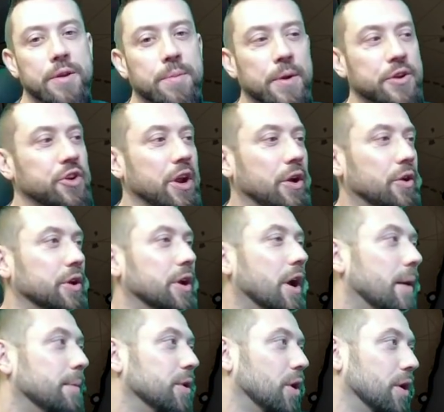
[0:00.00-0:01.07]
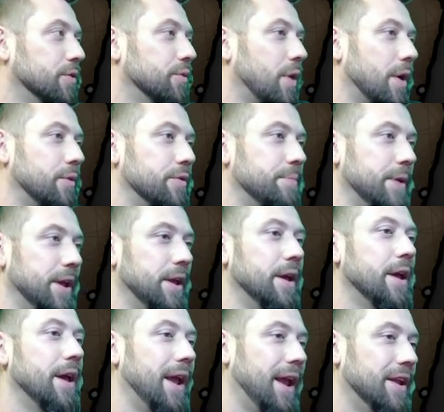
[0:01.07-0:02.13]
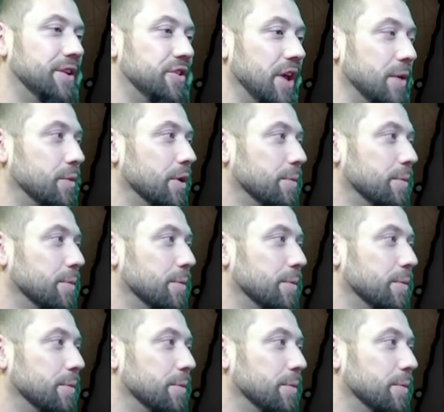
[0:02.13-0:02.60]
to my channel and come along the ride with me. And today we are